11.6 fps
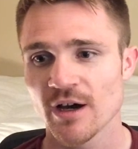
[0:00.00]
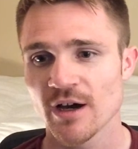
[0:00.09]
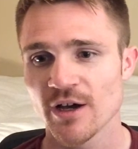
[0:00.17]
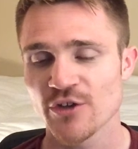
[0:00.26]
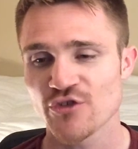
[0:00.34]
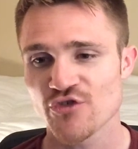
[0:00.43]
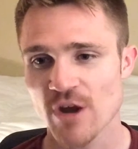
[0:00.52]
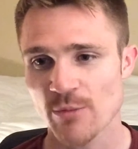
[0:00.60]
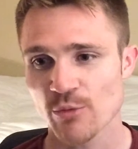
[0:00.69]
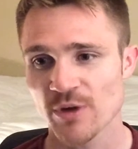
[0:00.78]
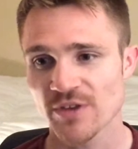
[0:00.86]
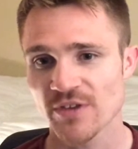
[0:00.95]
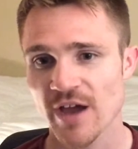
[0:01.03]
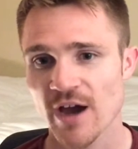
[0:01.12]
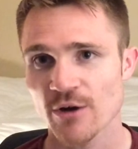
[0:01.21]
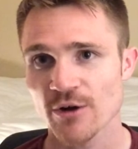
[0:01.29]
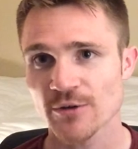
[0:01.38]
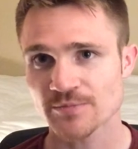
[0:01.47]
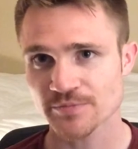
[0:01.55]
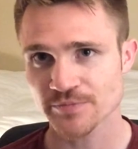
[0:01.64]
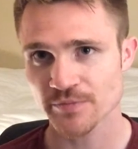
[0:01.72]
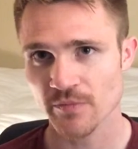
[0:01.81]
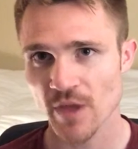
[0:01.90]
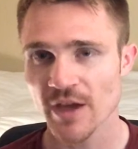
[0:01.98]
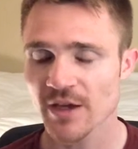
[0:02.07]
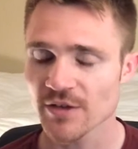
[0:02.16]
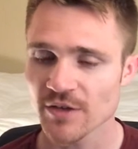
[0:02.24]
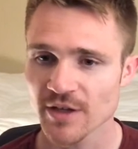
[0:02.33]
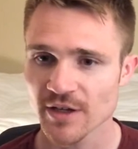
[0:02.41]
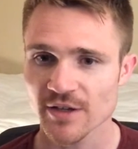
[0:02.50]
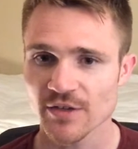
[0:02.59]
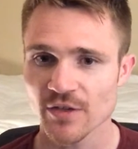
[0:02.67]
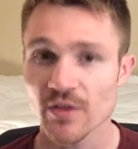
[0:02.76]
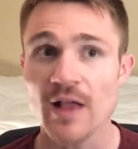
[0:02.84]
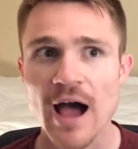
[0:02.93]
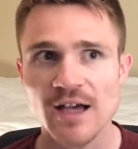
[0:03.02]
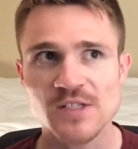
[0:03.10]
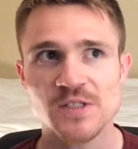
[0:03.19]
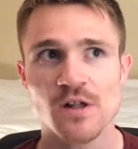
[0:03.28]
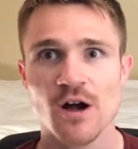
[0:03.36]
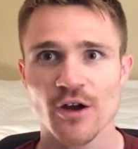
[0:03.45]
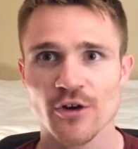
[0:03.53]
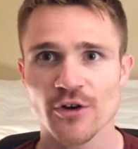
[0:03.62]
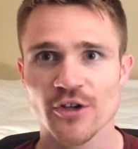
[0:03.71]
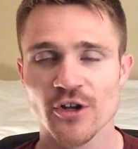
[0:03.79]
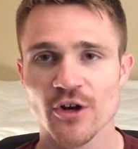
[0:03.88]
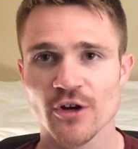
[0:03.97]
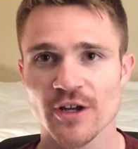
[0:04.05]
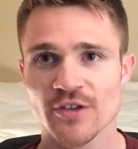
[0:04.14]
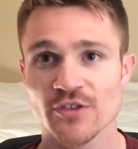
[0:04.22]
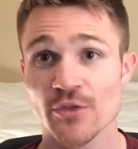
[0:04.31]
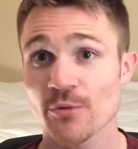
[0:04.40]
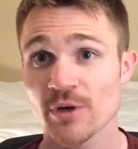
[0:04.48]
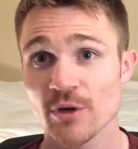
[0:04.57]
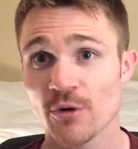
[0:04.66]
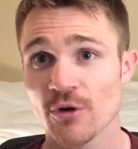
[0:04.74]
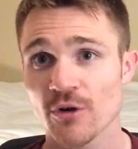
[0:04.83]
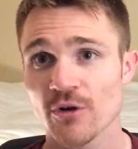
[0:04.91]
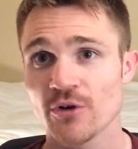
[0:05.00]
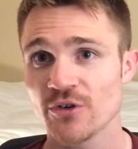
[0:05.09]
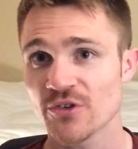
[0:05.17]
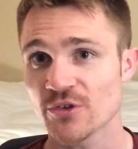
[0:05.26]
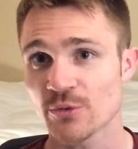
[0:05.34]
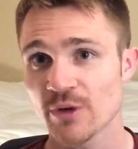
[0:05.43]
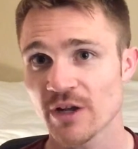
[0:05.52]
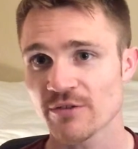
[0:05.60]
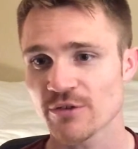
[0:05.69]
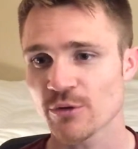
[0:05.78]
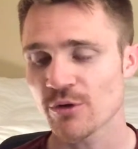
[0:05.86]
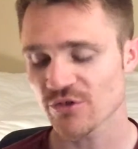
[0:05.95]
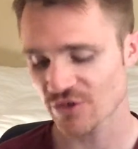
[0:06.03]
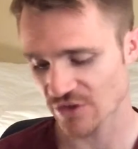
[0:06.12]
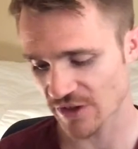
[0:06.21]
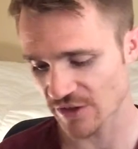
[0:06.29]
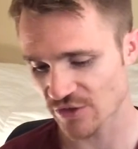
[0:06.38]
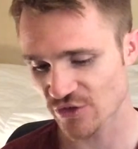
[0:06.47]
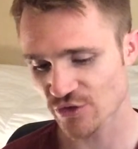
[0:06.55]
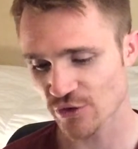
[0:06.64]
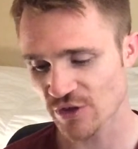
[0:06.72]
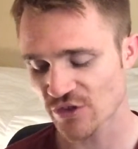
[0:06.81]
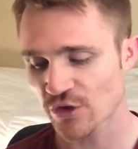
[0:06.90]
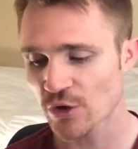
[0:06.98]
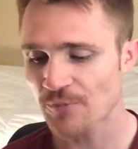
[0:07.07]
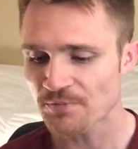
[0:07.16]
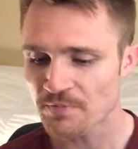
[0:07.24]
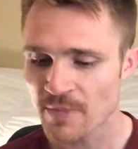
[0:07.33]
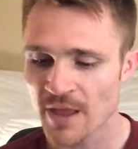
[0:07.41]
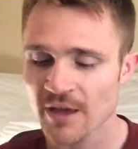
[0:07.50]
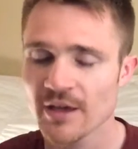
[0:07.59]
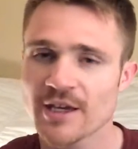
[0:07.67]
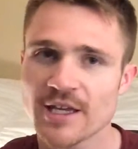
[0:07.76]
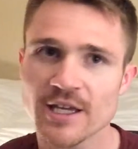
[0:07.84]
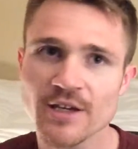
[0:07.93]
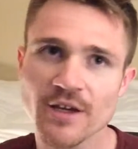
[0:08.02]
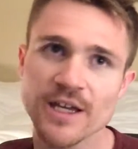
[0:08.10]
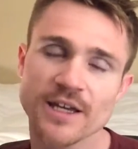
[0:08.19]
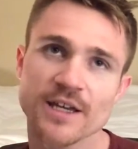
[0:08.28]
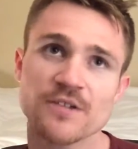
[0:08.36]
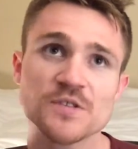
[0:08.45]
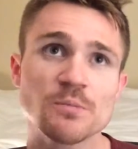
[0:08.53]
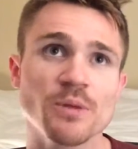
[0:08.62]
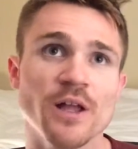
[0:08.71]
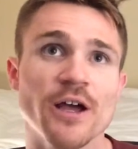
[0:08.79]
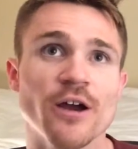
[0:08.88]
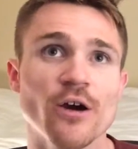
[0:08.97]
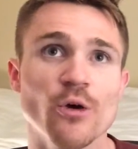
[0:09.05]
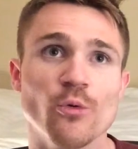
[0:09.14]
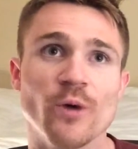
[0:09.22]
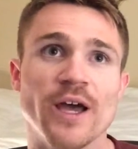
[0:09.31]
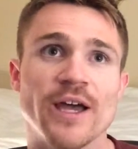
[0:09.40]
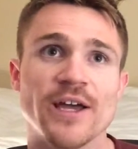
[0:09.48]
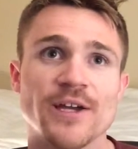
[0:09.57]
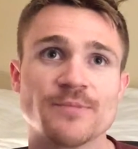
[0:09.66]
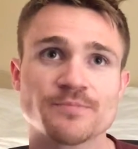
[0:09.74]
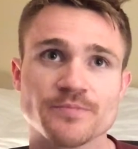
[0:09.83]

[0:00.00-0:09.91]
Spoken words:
you drop one tower, it can last longer, you know, against 3 oracles or whatever. It won't just get destroyed. So it gives a player a way,